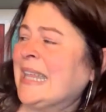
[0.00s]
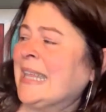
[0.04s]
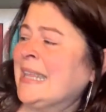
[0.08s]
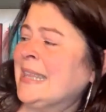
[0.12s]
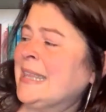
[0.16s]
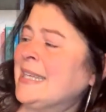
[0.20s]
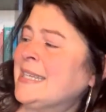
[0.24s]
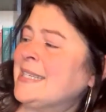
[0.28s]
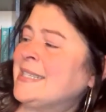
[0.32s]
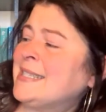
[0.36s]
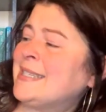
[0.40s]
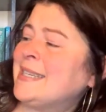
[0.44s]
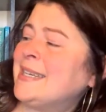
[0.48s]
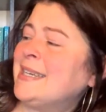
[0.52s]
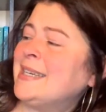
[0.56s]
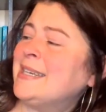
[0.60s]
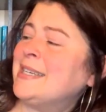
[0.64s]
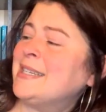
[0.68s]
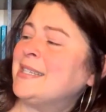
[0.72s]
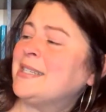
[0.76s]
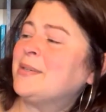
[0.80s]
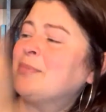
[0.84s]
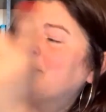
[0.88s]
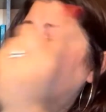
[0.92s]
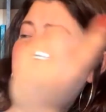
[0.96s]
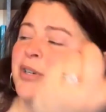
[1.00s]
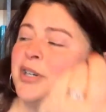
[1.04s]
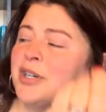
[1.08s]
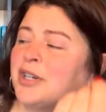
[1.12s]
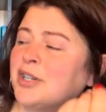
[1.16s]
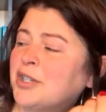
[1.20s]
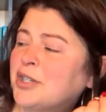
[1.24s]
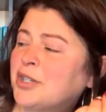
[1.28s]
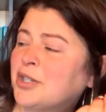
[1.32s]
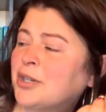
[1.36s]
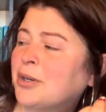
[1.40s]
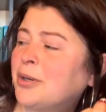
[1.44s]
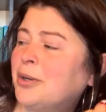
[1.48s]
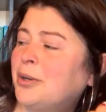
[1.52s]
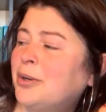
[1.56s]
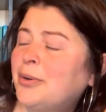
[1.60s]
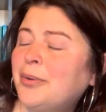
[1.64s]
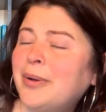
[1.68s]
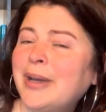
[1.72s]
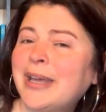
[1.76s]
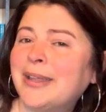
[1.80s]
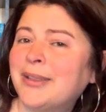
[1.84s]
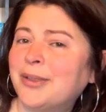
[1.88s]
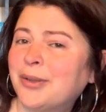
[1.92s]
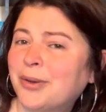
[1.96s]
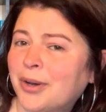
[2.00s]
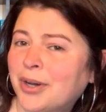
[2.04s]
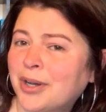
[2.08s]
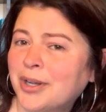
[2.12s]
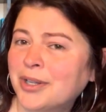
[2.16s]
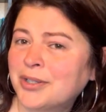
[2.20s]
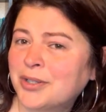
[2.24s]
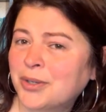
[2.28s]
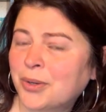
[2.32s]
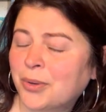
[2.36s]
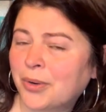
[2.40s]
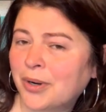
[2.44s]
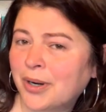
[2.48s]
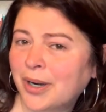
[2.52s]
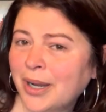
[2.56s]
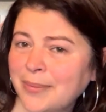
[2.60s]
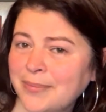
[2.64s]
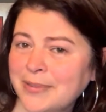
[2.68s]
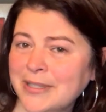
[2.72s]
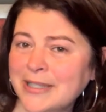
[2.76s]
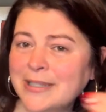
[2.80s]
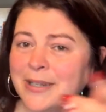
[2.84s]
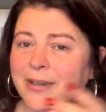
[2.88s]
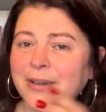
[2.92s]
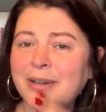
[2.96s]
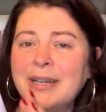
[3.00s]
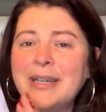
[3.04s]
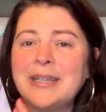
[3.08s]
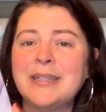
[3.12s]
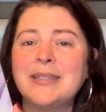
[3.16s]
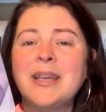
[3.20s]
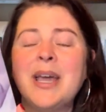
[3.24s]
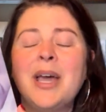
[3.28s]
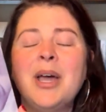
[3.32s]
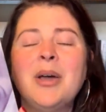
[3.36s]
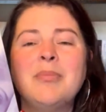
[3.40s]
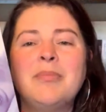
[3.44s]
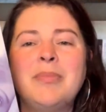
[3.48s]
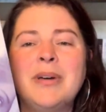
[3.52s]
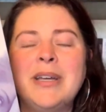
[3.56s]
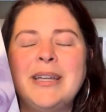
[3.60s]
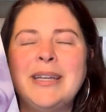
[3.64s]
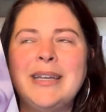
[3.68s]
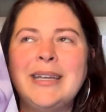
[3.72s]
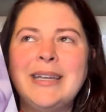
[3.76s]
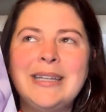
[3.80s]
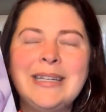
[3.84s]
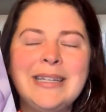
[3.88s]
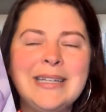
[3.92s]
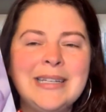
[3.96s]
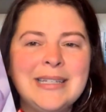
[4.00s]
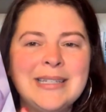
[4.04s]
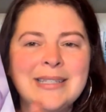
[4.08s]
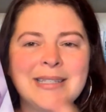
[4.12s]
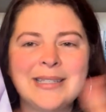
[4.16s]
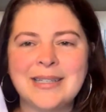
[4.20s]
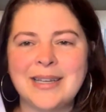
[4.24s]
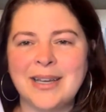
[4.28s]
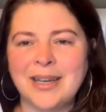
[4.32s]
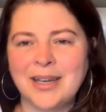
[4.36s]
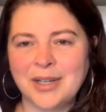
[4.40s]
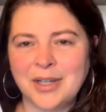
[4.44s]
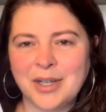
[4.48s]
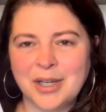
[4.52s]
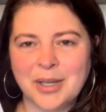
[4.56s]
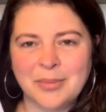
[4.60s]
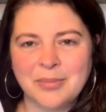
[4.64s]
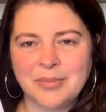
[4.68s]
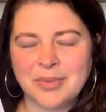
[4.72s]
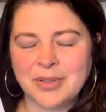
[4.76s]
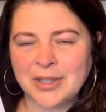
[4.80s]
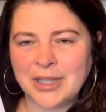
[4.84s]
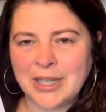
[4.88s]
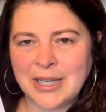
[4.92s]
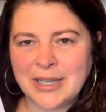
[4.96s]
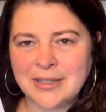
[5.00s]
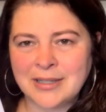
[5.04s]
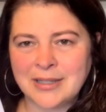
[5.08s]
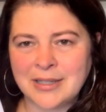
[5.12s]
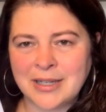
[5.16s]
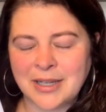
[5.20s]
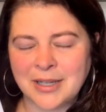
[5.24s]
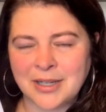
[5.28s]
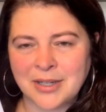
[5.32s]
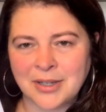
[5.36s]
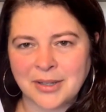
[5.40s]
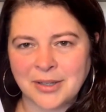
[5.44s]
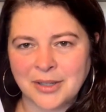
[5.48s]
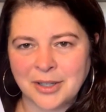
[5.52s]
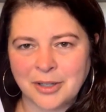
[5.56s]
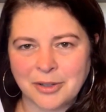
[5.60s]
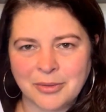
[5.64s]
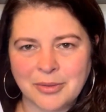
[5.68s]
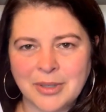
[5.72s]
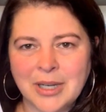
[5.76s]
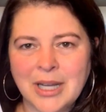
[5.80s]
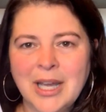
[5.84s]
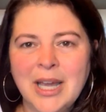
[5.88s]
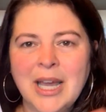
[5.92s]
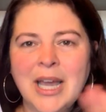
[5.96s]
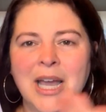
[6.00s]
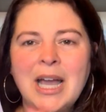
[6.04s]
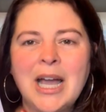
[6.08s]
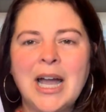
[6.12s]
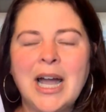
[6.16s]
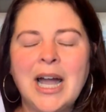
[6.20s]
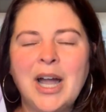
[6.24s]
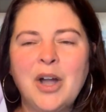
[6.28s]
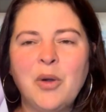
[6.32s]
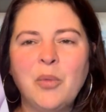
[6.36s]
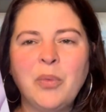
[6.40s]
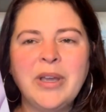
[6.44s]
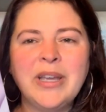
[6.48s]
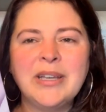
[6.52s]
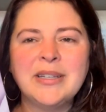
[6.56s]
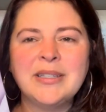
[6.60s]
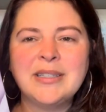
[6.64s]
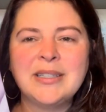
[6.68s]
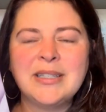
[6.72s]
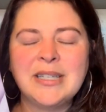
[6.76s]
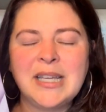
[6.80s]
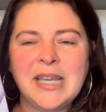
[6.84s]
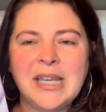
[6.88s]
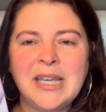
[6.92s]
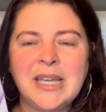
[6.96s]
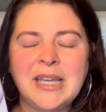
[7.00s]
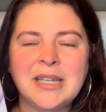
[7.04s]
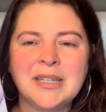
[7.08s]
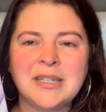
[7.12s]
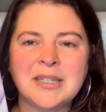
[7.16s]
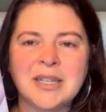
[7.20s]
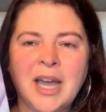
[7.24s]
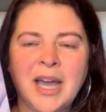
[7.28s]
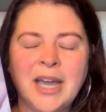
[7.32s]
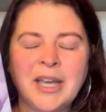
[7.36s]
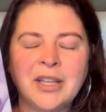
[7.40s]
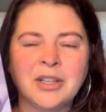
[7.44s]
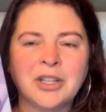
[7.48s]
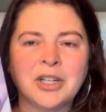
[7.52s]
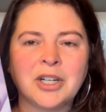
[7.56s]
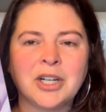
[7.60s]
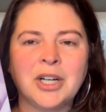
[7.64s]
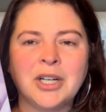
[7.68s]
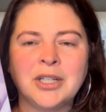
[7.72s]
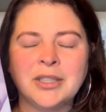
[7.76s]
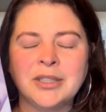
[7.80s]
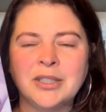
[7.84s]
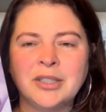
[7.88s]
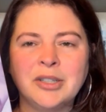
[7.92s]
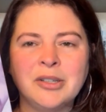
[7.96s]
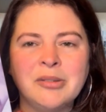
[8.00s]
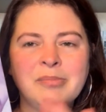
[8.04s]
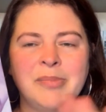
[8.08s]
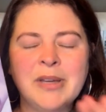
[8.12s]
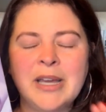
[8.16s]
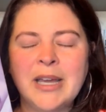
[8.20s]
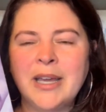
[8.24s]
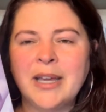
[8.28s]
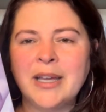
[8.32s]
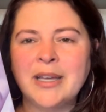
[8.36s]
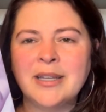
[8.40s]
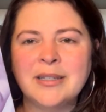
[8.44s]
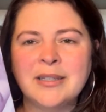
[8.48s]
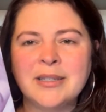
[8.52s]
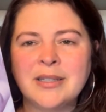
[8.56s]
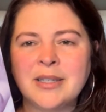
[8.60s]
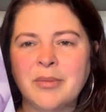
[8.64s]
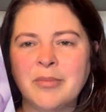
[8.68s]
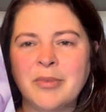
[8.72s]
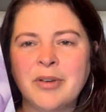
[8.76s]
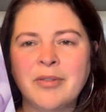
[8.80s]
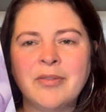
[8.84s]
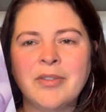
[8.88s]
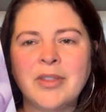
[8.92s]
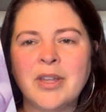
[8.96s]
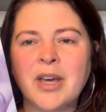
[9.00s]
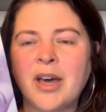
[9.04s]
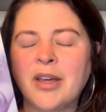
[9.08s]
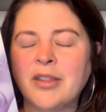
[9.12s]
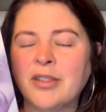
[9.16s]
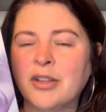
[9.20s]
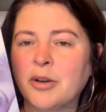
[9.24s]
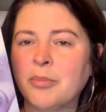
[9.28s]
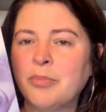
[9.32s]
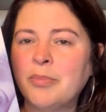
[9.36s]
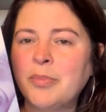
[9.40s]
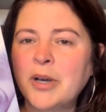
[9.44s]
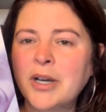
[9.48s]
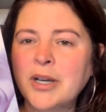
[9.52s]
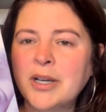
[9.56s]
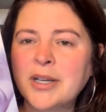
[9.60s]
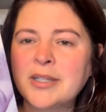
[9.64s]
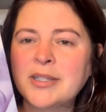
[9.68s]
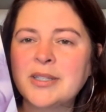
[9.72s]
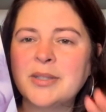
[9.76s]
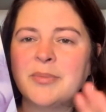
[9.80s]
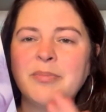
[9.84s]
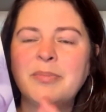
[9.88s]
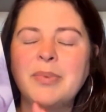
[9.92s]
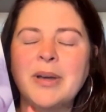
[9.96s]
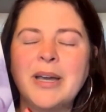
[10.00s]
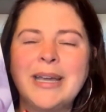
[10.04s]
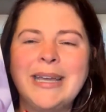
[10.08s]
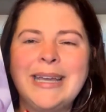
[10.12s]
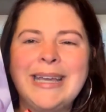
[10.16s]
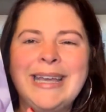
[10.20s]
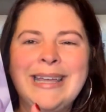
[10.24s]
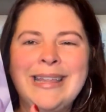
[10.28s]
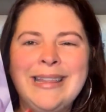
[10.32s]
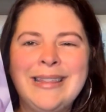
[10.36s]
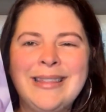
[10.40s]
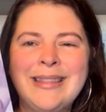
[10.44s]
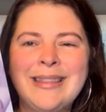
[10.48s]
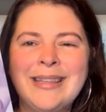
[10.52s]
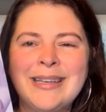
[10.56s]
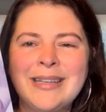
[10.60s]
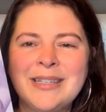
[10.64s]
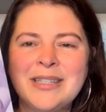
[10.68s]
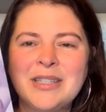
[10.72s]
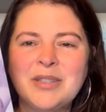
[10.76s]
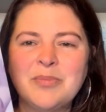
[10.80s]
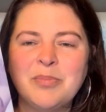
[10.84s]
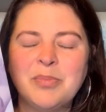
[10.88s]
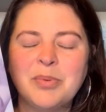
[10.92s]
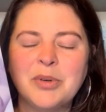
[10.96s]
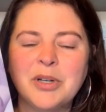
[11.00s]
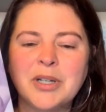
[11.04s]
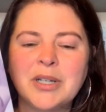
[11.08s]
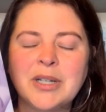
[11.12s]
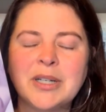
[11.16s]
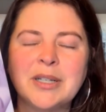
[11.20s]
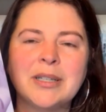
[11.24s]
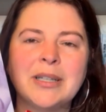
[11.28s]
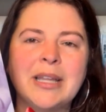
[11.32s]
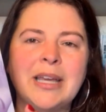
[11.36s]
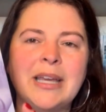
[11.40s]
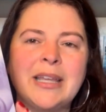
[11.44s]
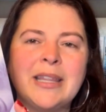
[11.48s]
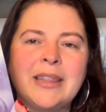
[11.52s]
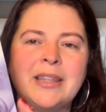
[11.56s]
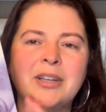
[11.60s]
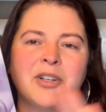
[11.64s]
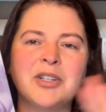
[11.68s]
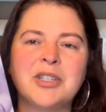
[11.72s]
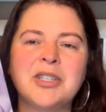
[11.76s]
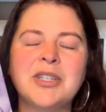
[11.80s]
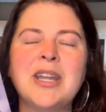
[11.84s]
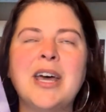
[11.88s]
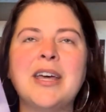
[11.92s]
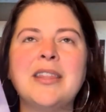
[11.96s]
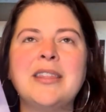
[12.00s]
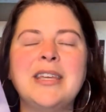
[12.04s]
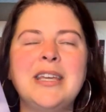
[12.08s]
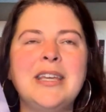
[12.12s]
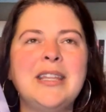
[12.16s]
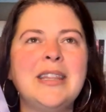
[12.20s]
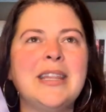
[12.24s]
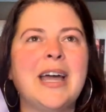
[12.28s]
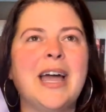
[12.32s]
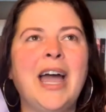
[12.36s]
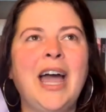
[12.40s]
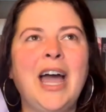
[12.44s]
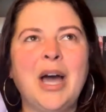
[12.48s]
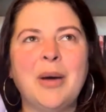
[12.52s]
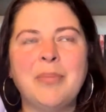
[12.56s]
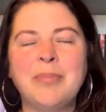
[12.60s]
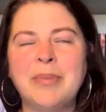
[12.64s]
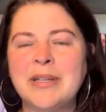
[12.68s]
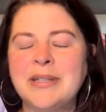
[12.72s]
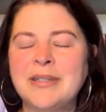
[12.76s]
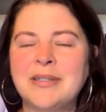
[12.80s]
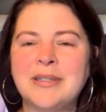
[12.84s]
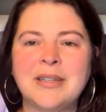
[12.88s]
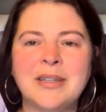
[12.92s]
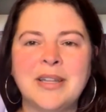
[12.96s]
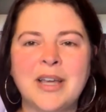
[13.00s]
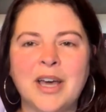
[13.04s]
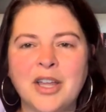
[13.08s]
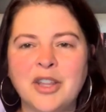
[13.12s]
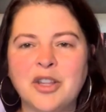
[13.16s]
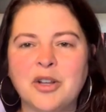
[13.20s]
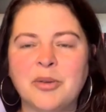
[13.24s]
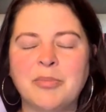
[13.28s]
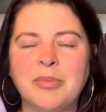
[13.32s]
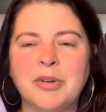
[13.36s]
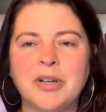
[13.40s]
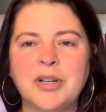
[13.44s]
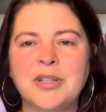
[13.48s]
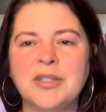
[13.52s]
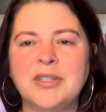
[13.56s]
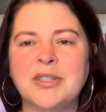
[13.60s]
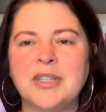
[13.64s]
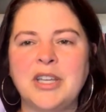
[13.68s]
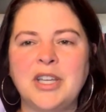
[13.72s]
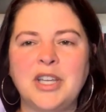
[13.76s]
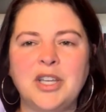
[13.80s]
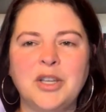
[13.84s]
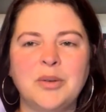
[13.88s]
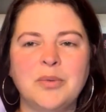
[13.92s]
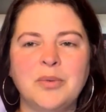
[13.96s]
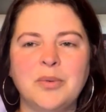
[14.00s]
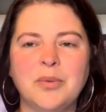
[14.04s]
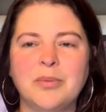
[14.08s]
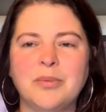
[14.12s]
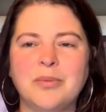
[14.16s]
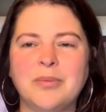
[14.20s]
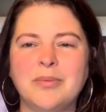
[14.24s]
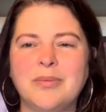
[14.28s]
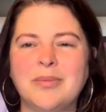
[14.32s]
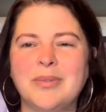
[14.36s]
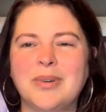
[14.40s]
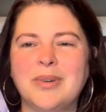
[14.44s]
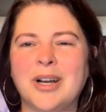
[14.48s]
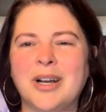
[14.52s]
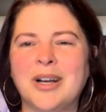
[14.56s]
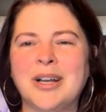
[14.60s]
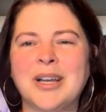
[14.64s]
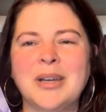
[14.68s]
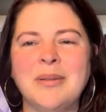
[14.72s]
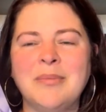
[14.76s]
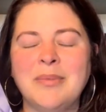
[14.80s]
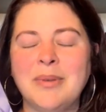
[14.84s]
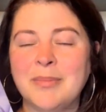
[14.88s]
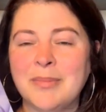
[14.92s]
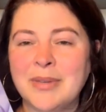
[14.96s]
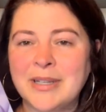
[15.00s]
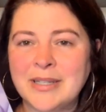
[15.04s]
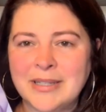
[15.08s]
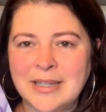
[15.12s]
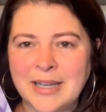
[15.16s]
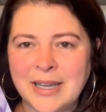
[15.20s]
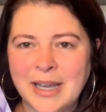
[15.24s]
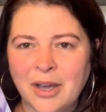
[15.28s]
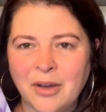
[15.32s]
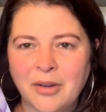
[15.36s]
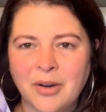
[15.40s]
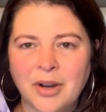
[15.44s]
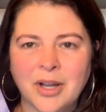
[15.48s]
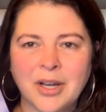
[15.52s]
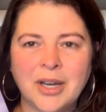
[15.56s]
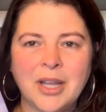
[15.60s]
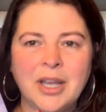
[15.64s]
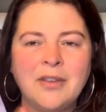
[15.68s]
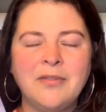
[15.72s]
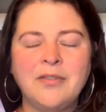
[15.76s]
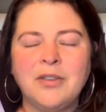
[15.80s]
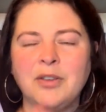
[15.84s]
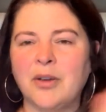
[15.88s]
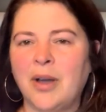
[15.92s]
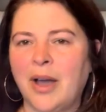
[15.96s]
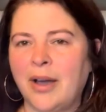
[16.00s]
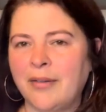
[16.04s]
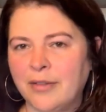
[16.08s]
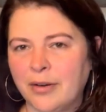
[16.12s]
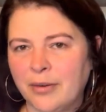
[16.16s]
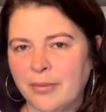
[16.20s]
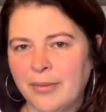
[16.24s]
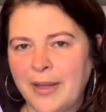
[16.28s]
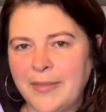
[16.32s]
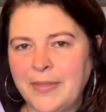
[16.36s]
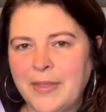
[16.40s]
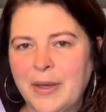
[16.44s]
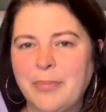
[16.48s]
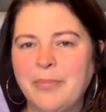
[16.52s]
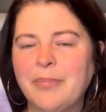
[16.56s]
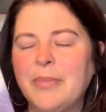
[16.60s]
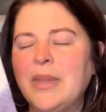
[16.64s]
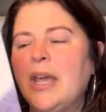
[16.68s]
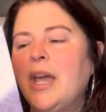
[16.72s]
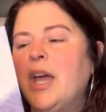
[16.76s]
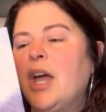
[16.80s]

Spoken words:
This is book 2 in the All Torn Up series, but it is a complete standalone. We see Tyler a little bit in some of the other books, but in this book, like, there's nothing that happens in the other books that you are going to be missing out on if you haven't read them.